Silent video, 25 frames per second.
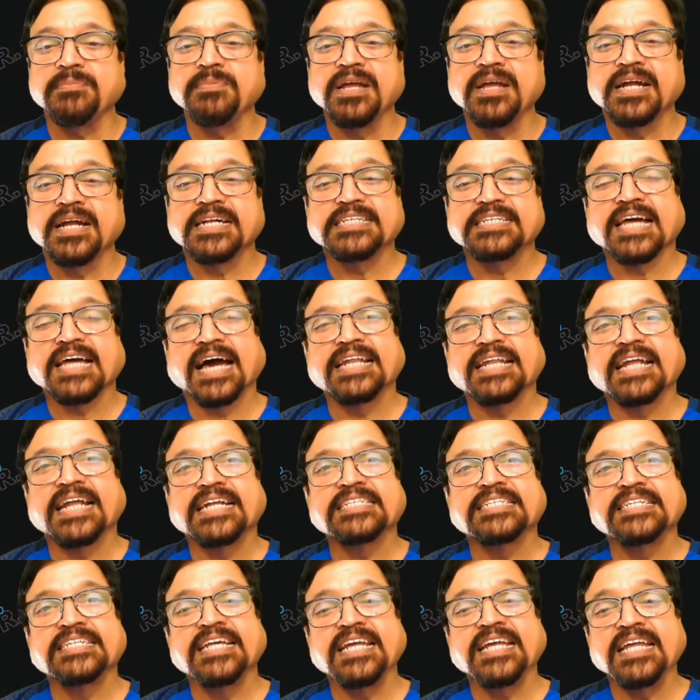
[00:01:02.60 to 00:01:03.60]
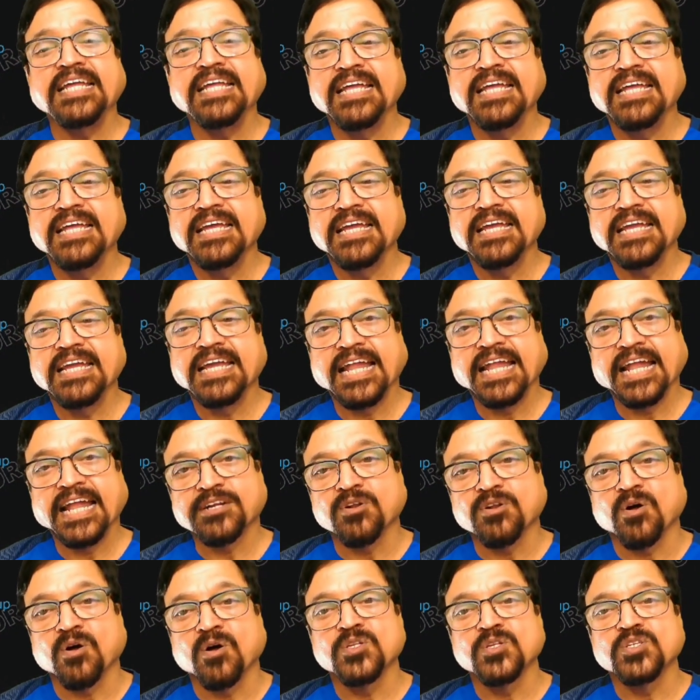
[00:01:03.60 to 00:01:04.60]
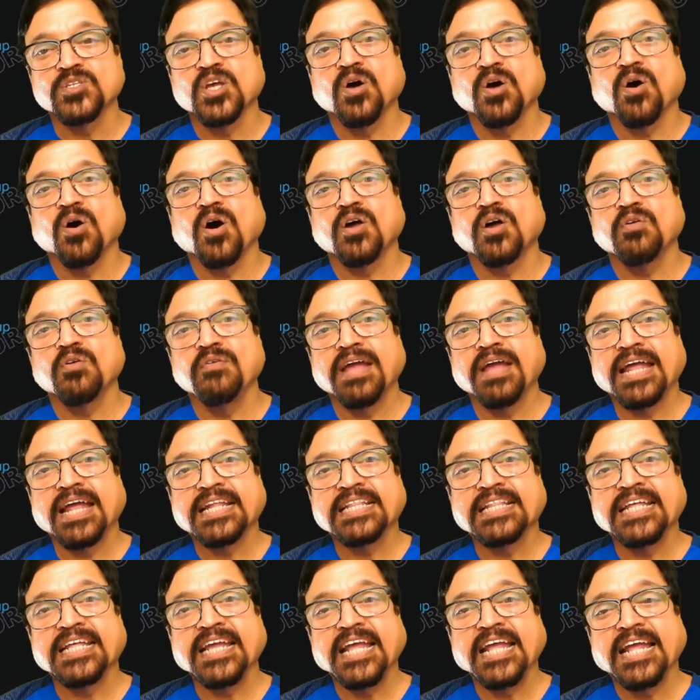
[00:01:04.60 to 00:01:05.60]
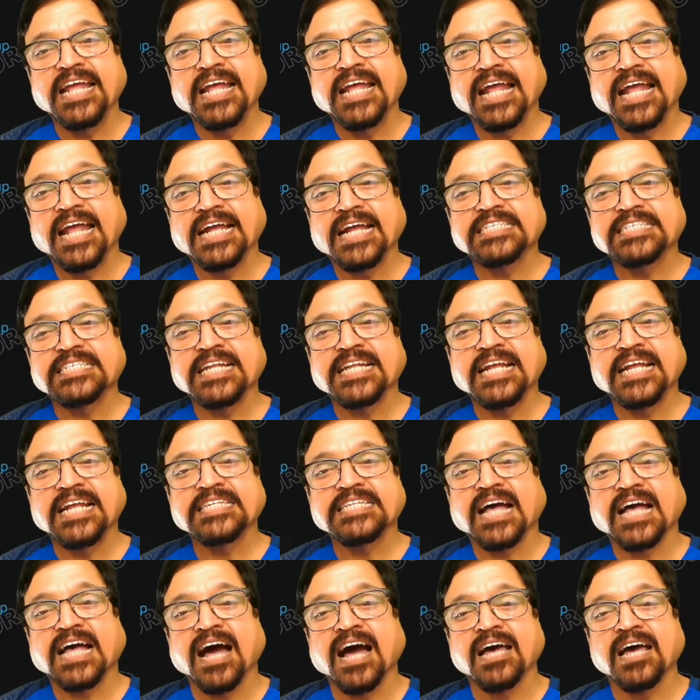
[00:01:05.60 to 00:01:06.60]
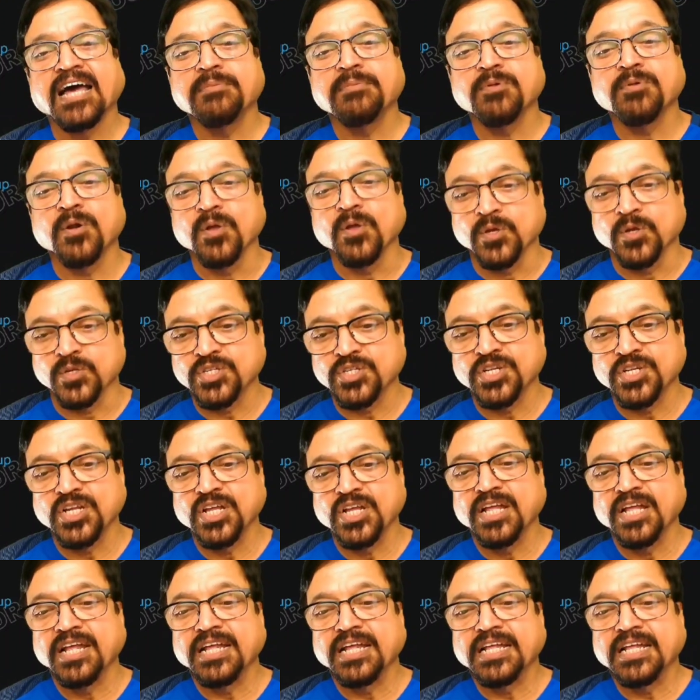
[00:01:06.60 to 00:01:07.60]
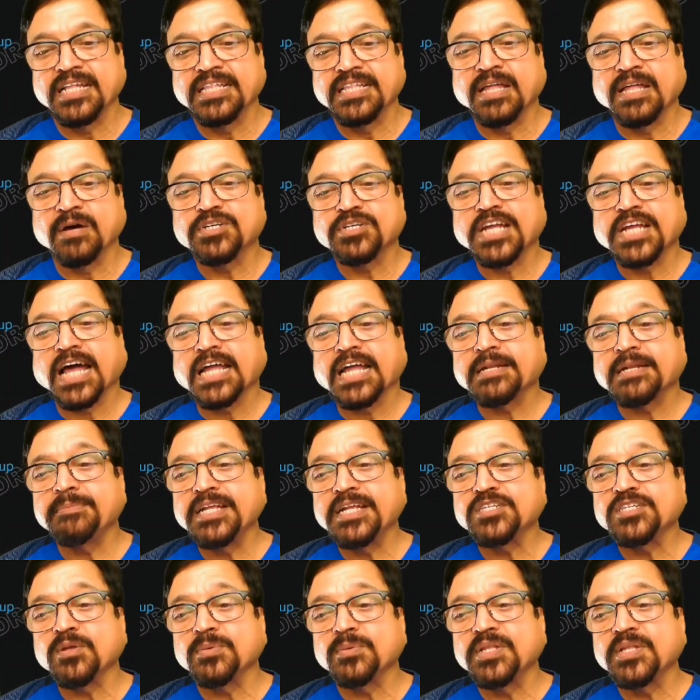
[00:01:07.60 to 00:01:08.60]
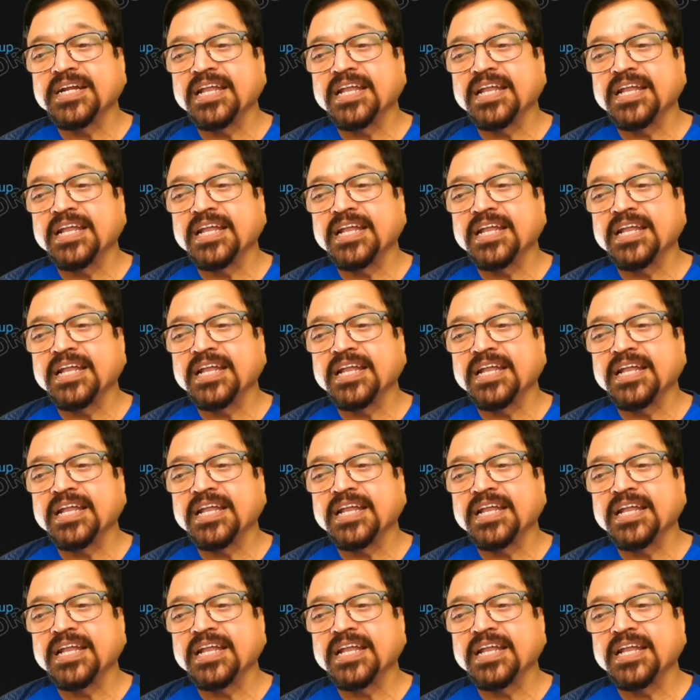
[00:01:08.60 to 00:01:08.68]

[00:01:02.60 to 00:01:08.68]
Now focus spot is an area on the target to which the focusing cup directs the electrons,